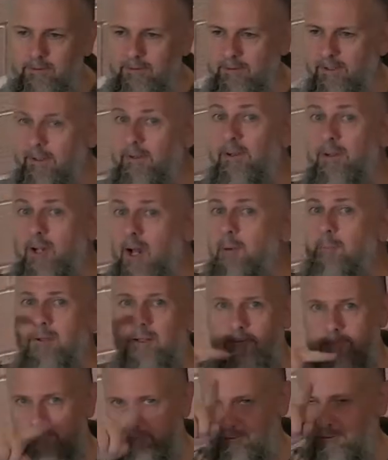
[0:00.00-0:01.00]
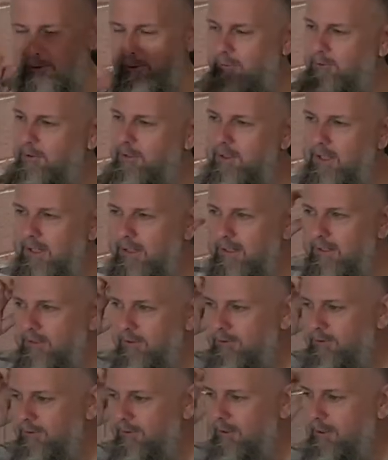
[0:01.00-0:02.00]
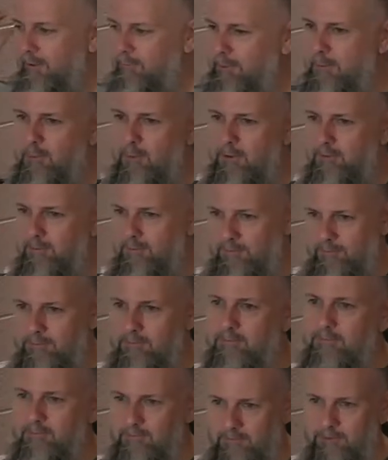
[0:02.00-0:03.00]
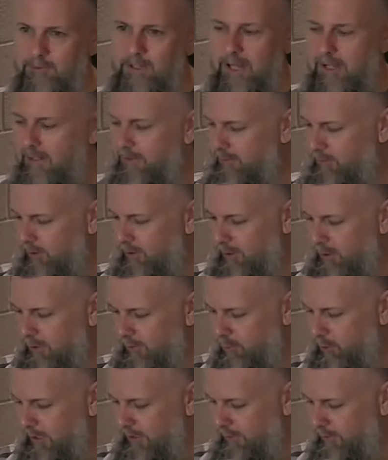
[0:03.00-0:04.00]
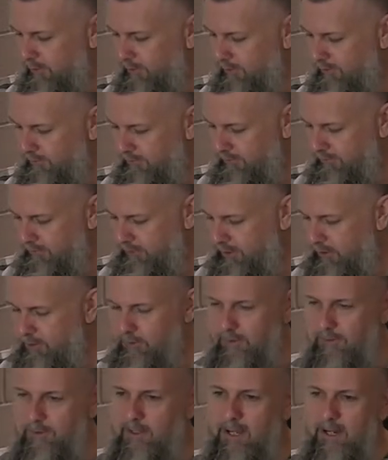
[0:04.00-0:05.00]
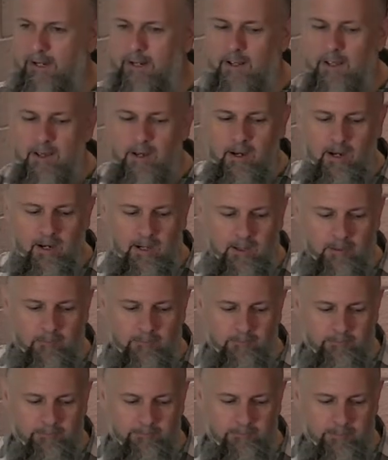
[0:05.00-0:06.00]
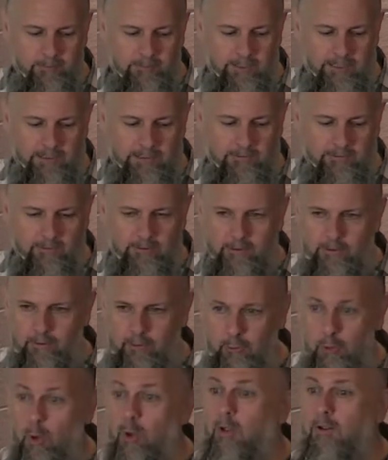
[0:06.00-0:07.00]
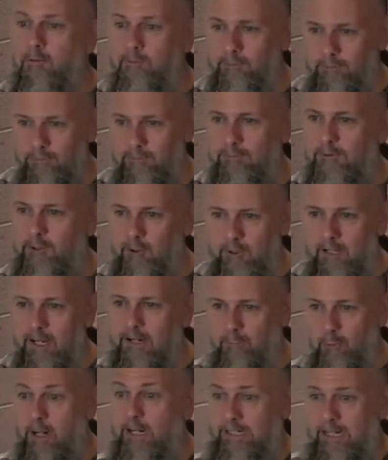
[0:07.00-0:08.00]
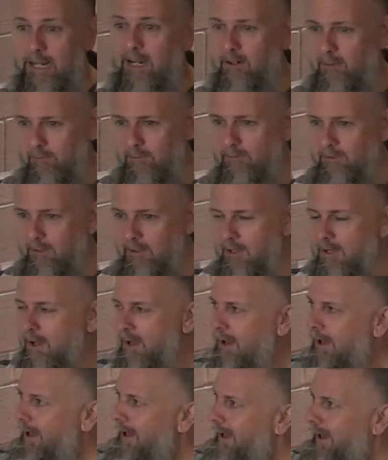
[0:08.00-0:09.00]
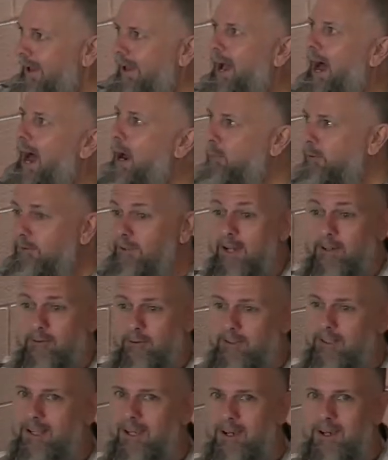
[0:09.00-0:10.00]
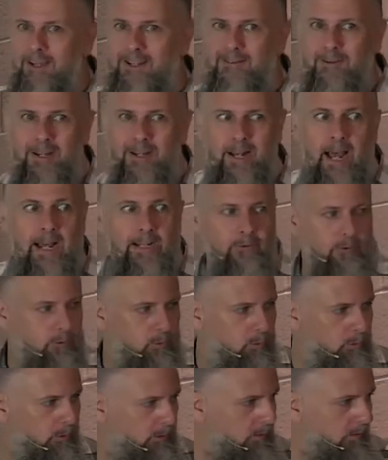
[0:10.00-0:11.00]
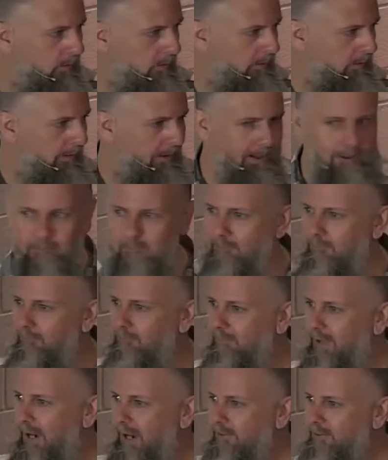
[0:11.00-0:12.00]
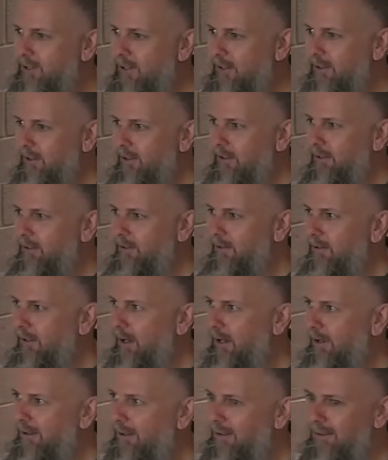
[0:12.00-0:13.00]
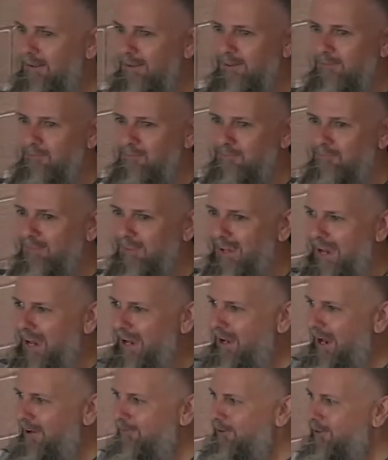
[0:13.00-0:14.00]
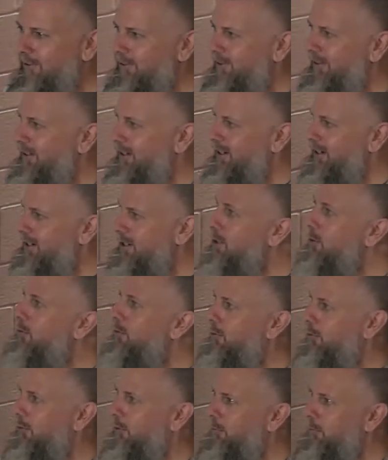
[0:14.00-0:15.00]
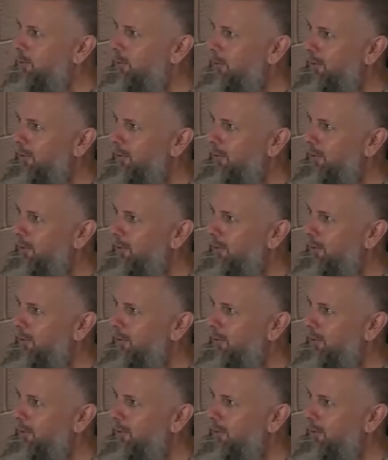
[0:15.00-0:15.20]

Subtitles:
The comment for those online is people have said, or you tried to tell her that Satan is in control of your life right now. I was actually in high school. I attended I visited a youth group.